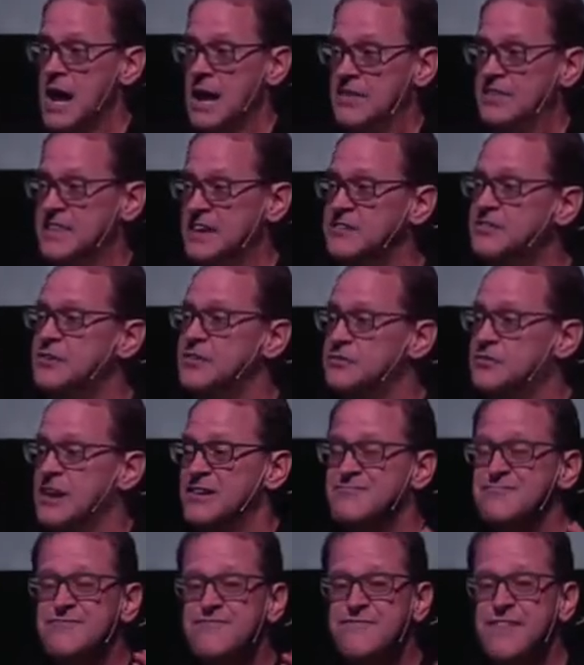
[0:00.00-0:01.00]
this is
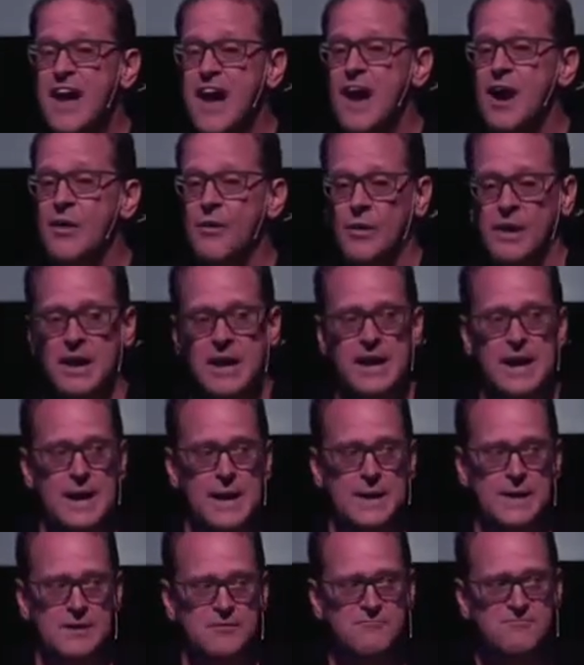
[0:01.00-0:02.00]
a very,
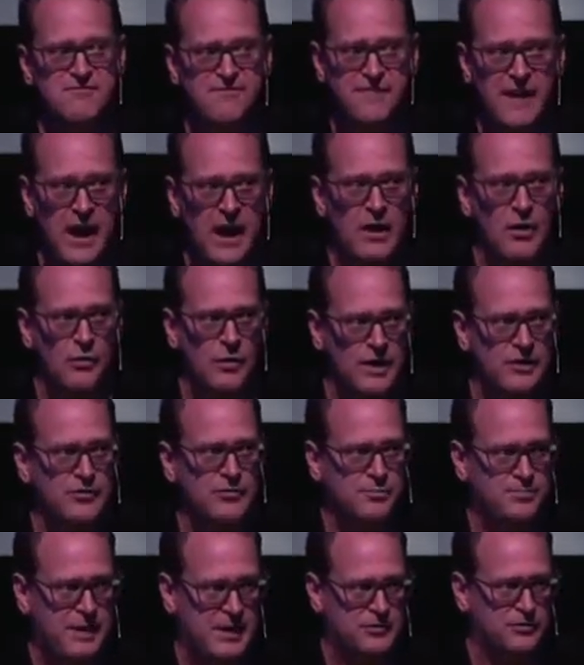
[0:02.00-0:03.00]
very
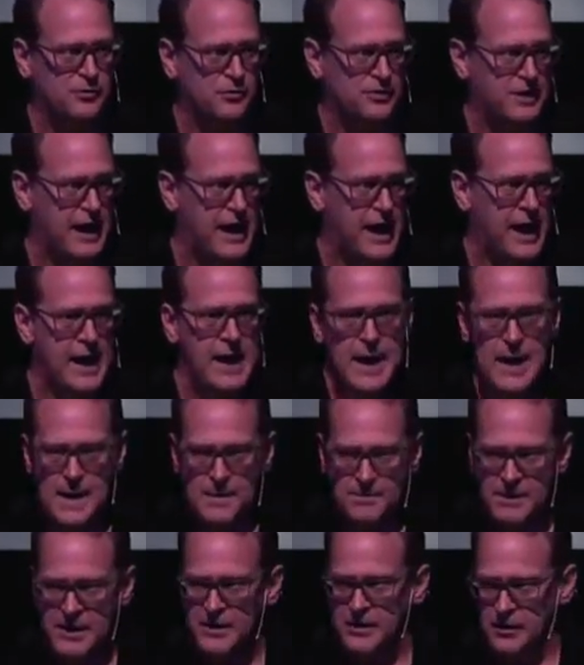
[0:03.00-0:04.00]
special day,
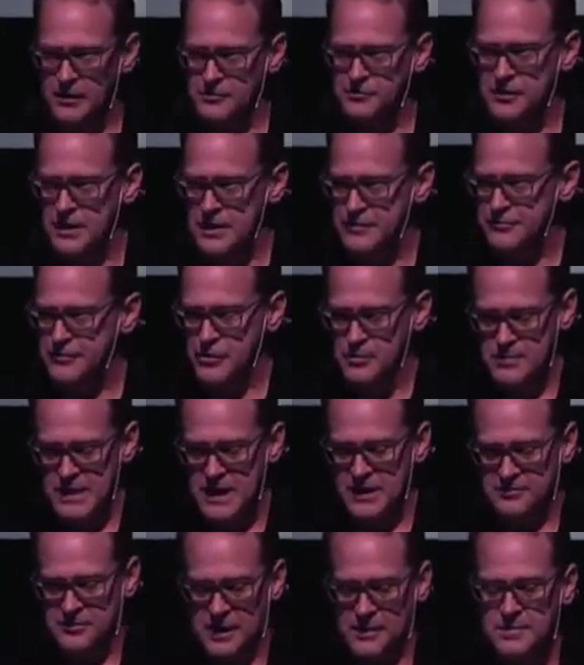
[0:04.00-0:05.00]
because in a few
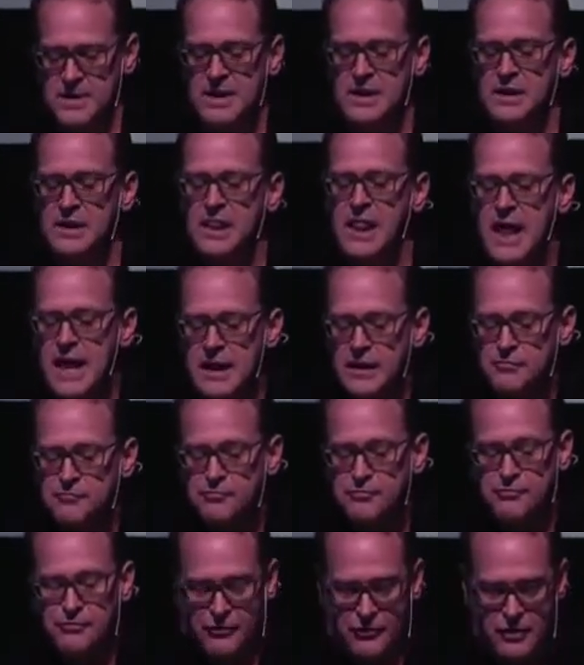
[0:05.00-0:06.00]
minutes I'm going to lay in
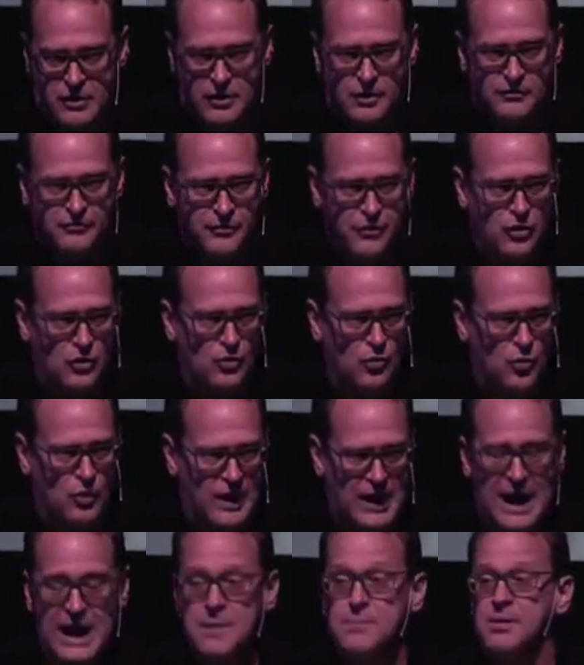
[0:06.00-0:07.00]
front of you
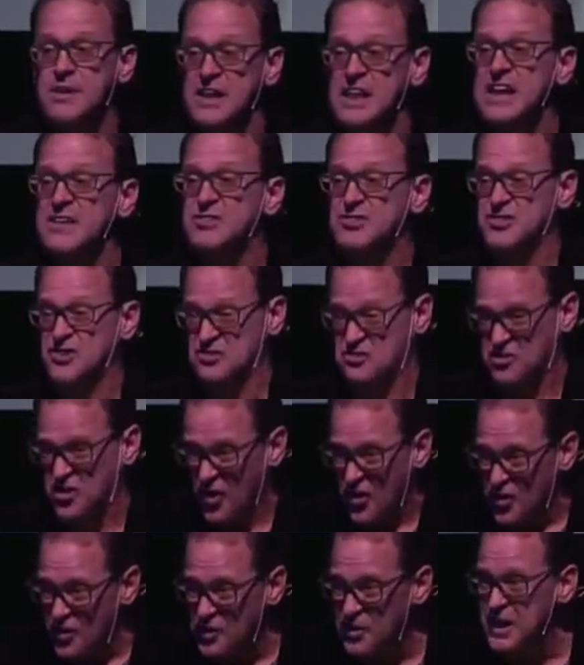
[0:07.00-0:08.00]
what I believe is a
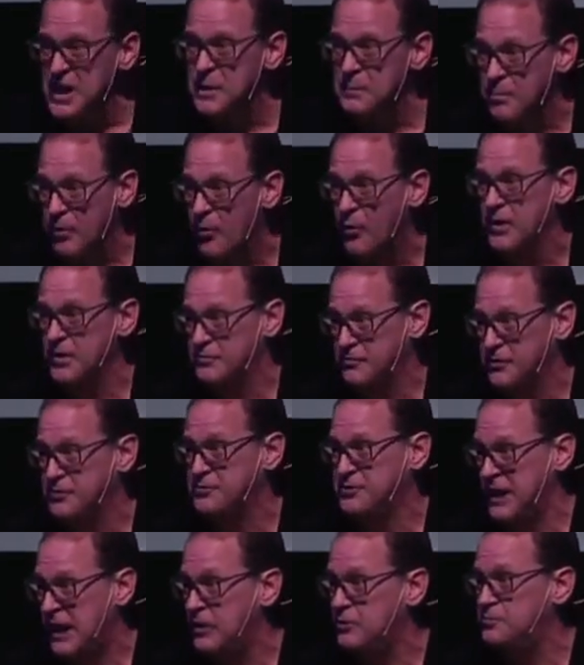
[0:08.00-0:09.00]
turning point for
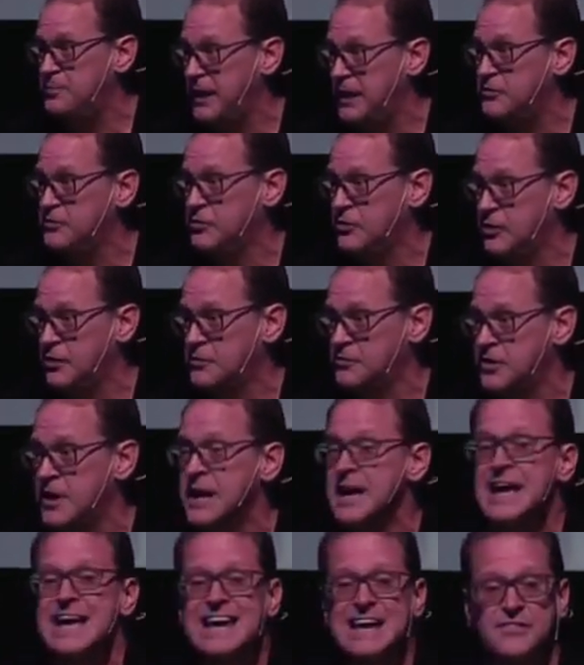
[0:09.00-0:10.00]
South Bay Church,
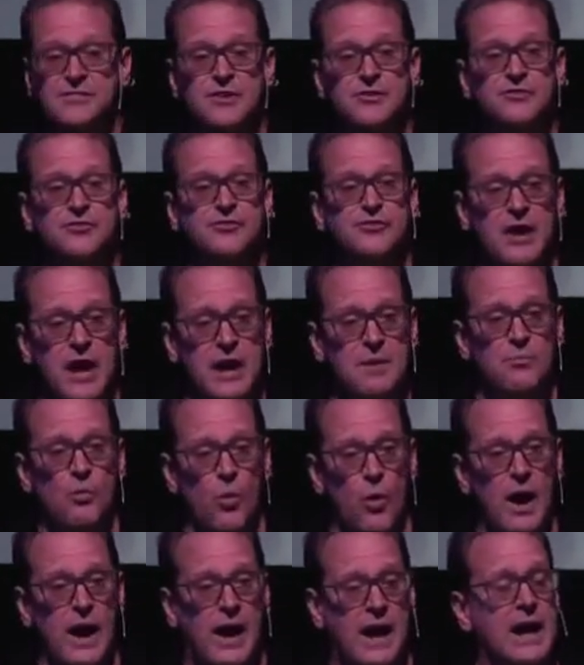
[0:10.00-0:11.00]
in the same
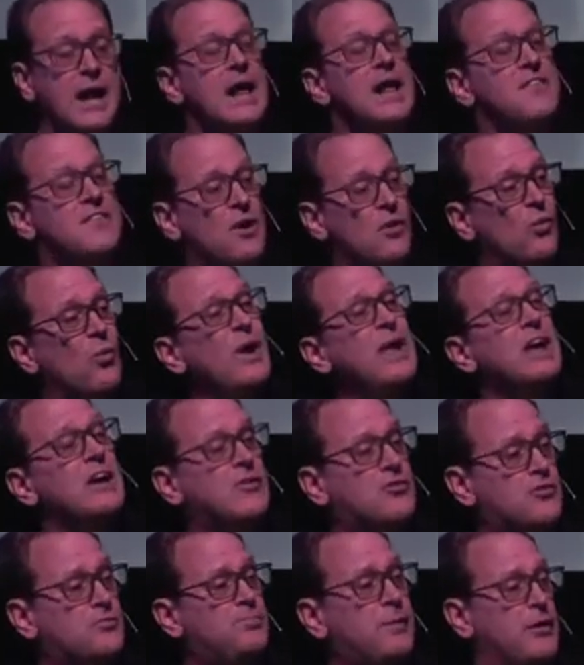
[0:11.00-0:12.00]
way that we
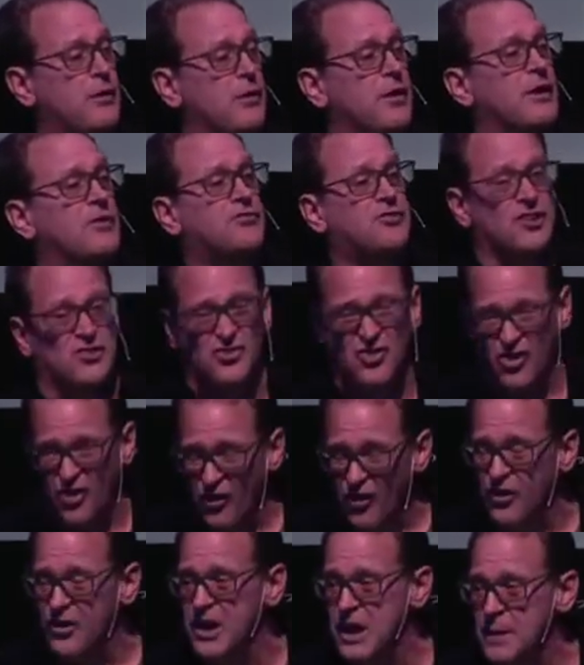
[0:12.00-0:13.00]
experienced a
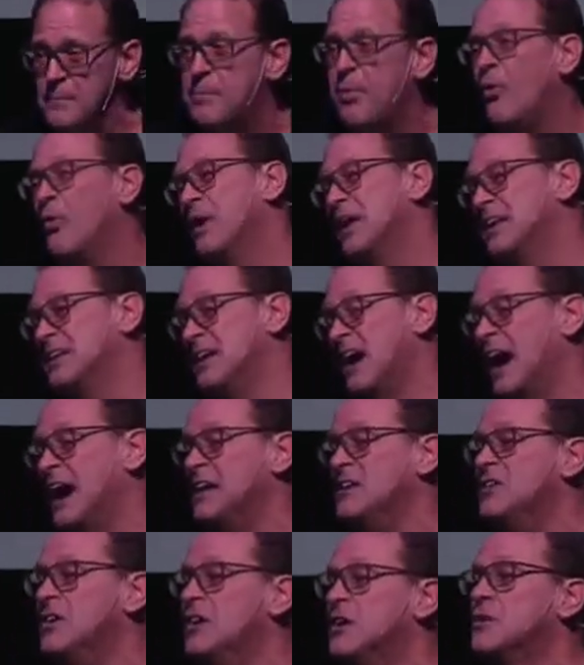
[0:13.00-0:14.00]
turning point
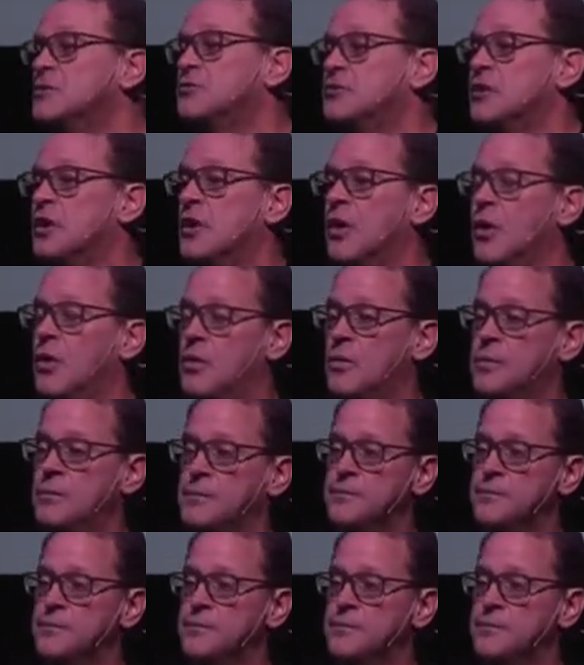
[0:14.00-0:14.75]
9 years ago.